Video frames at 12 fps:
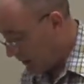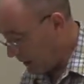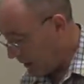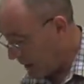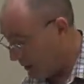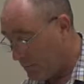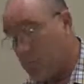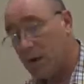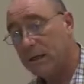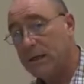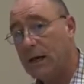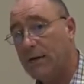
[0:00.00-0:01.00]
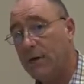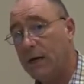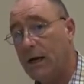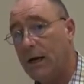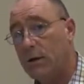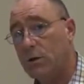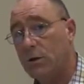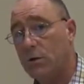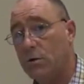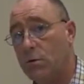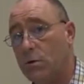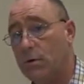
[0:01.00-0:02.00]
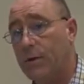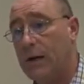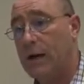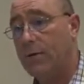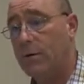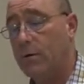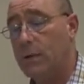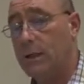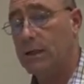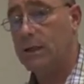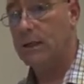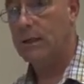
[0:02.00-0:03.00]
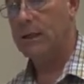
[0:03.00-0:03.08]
I must have an energy source for life to exist,